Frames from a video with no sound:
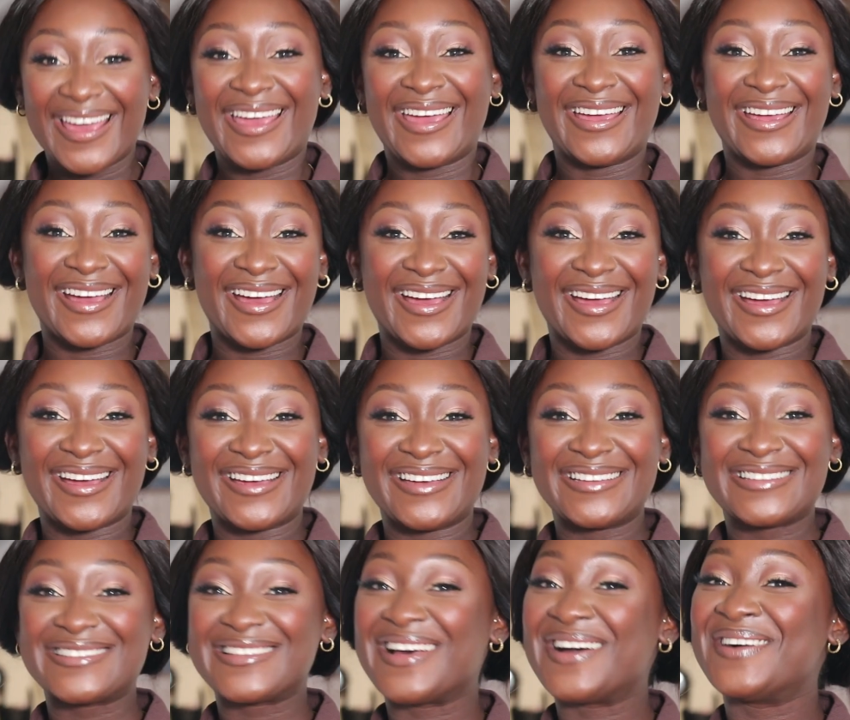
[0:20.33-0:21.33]
Hey
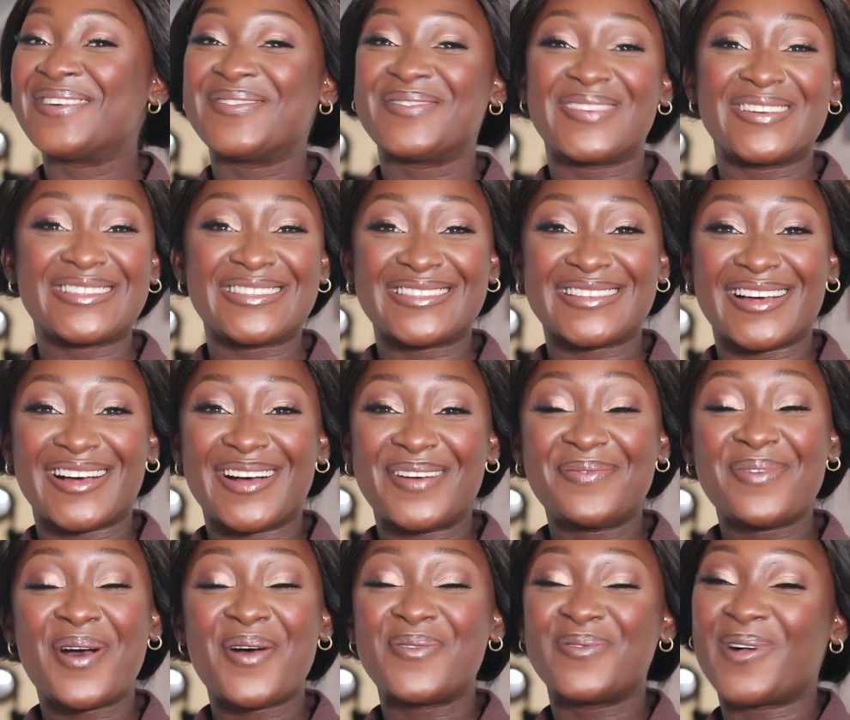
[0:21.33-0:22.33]
guys, what's
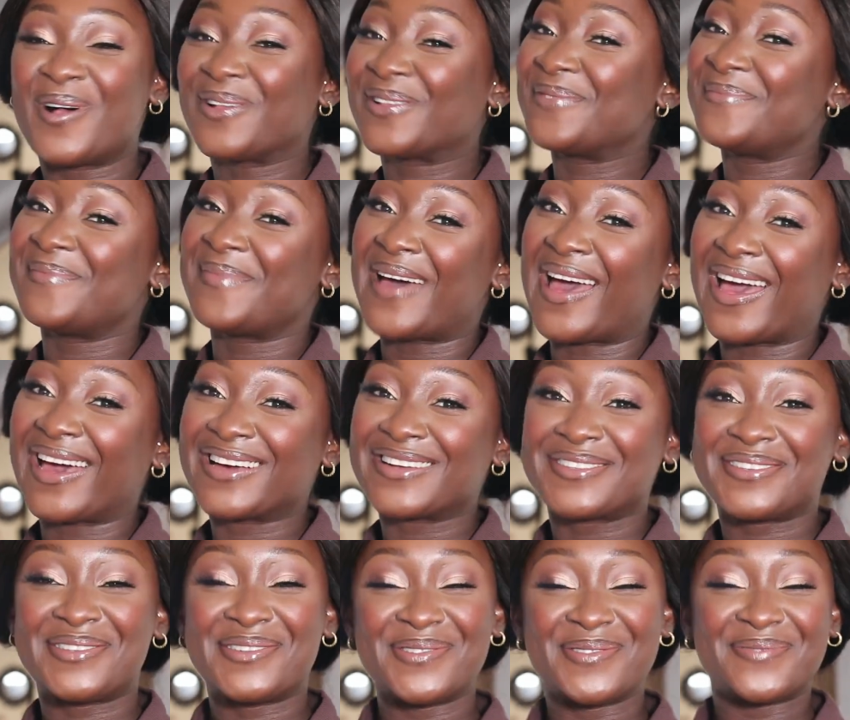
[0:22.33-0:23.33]
up? Welcome back
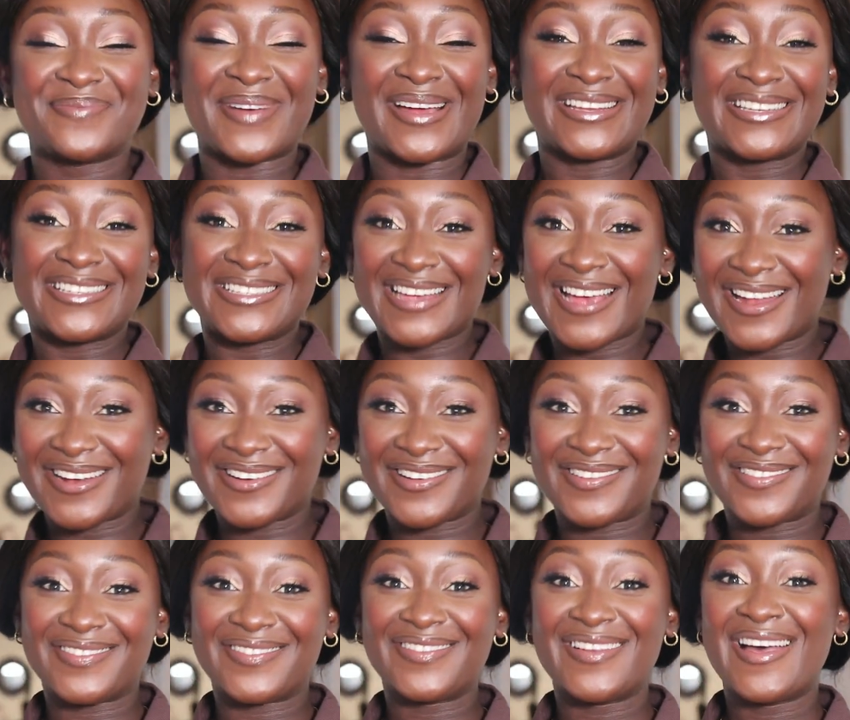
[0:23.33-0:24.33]
to my
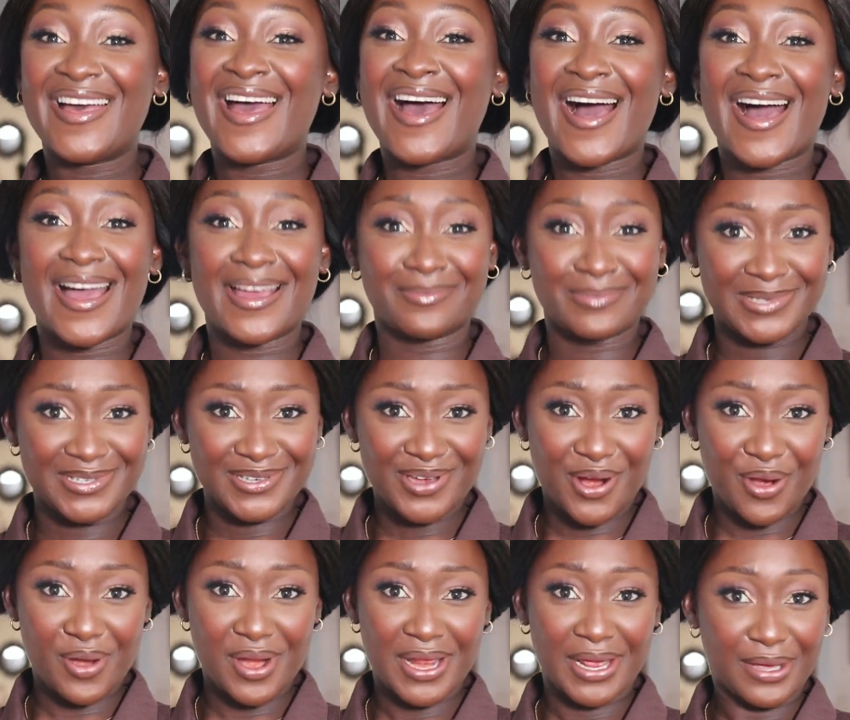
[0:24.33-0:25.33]
channel. I'm
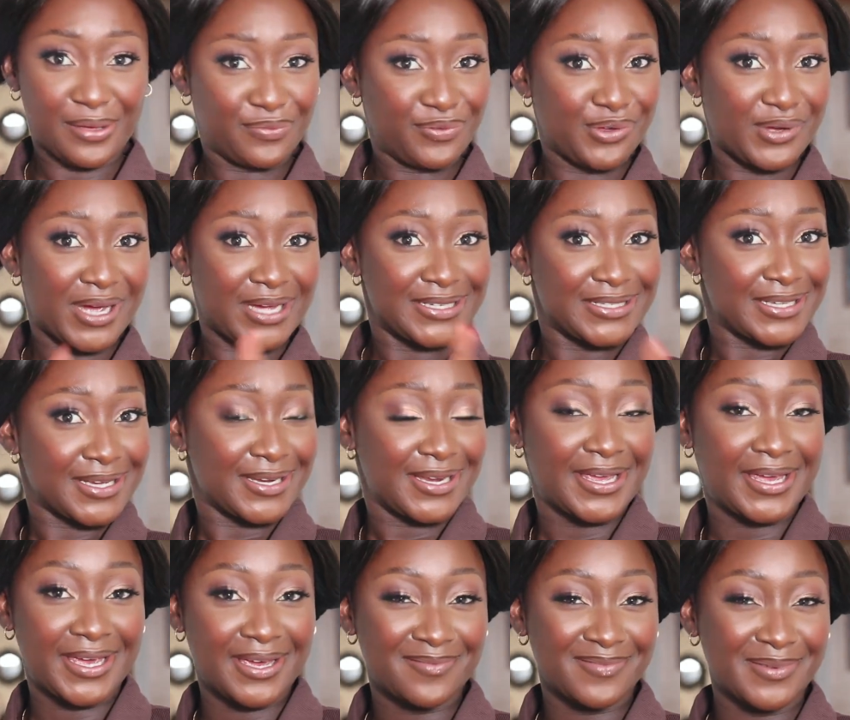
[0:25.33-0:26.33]
sorry if you guys can
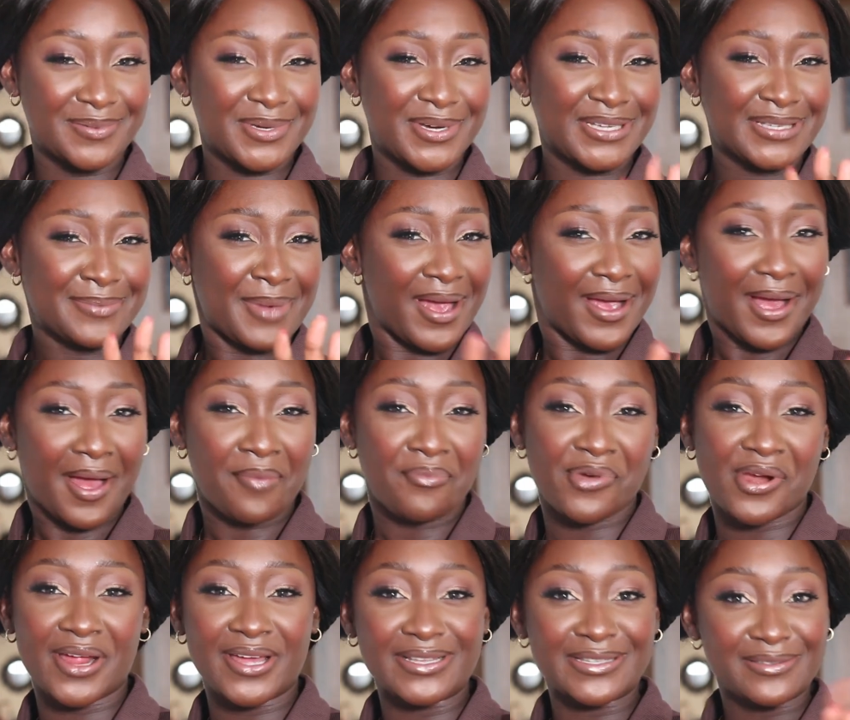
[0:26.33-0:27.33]
hear me because my
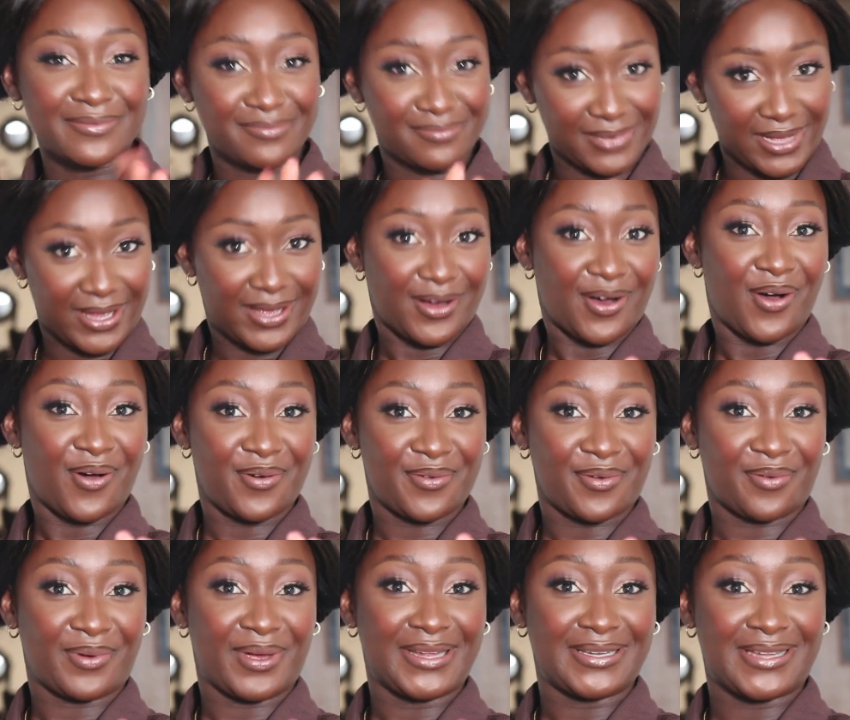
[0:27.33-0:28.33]
camera is like all the
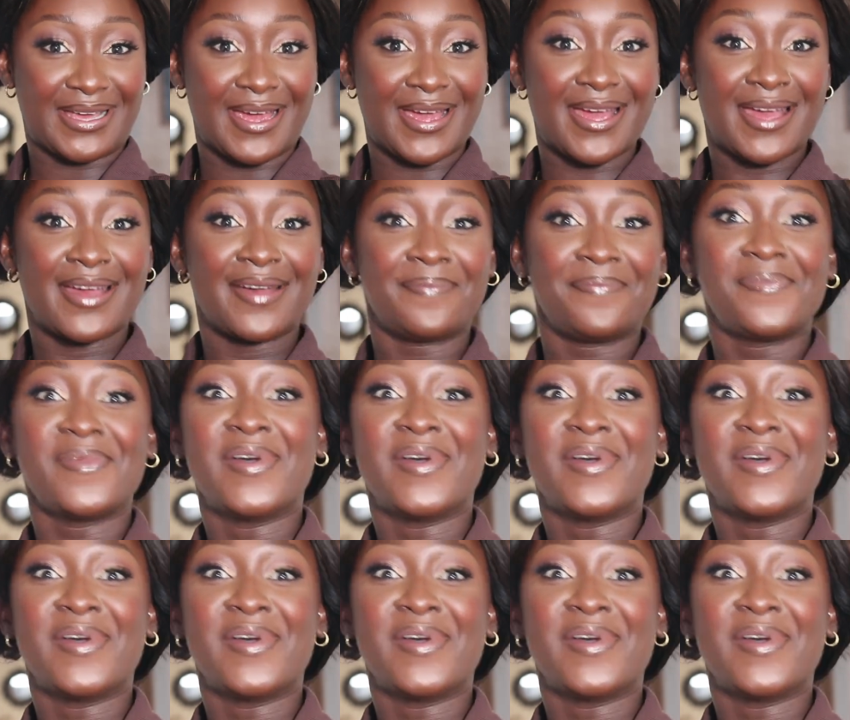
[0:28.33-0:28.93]
way there,